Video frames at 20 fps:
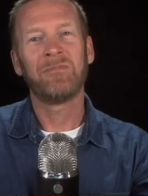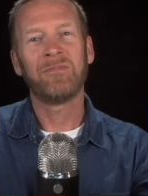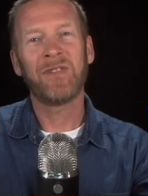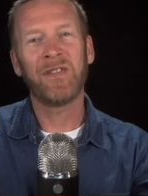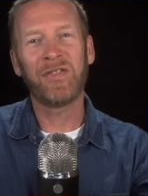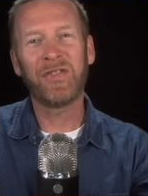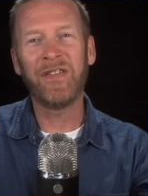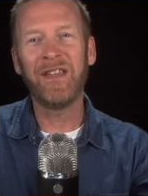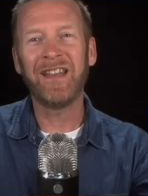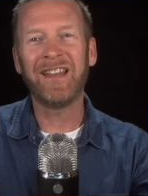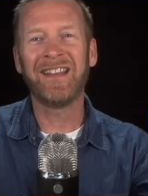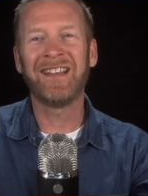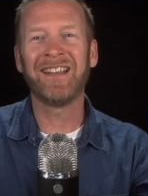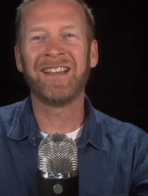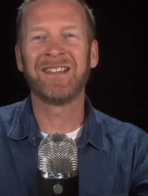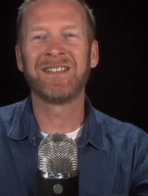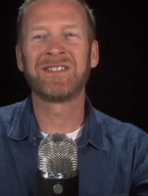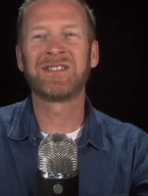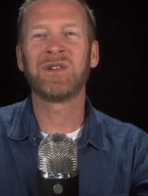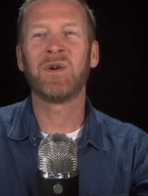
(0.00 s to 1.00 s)
The thing
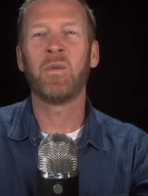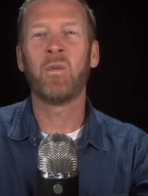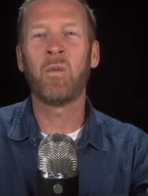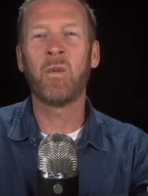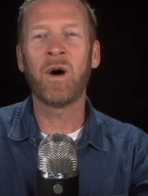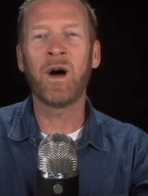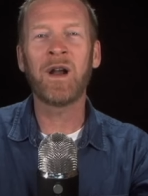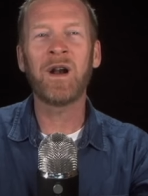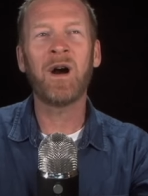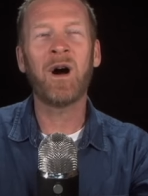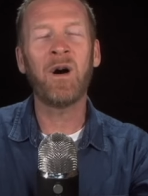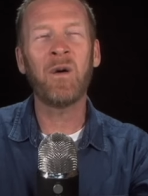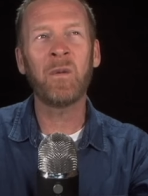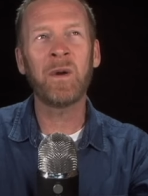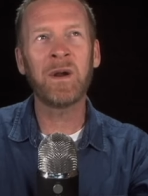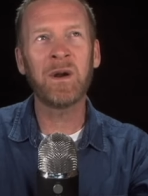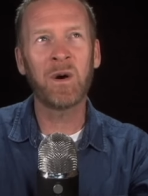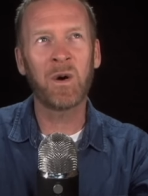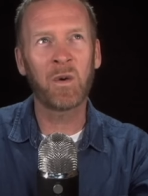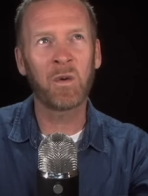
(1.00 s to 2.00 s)
is, what are
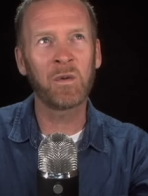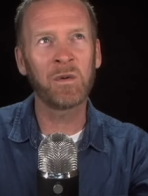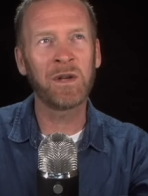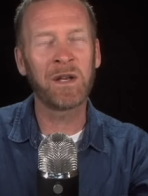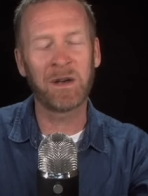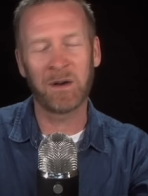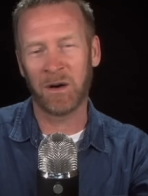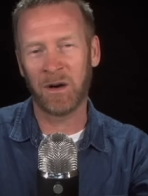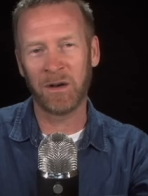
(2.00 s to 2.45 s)
we holding